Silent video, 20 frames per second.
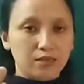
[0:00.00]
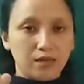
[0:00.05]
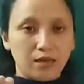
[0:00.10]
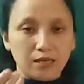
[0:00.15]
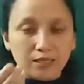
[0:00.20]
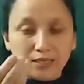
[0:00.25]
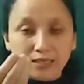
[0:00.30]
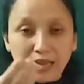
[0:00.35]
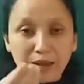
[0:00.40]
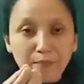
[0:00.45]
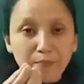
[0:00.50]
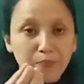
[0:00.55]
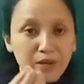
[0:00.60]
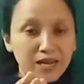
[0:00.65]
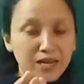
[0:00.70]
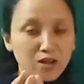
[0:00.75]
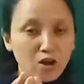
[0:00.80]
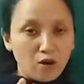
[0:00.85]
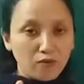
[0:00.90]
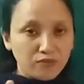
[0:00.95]

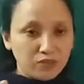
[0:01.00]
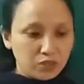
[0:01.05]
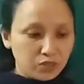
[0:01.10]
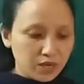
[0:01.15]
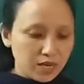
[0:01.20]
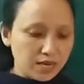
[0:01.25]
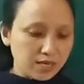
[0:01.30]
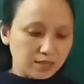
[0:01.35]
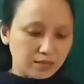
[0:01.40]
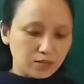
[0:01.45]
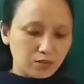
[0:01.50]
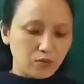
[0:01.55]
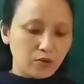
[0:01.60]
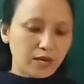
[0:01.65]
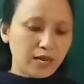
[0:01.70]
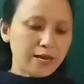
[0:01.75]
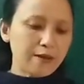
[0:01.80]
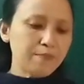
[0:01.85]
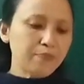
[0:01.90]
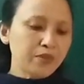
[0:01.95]
sampling of trees,
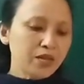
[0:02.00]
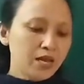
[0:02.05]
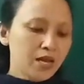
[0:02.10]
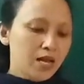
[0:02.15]
okay.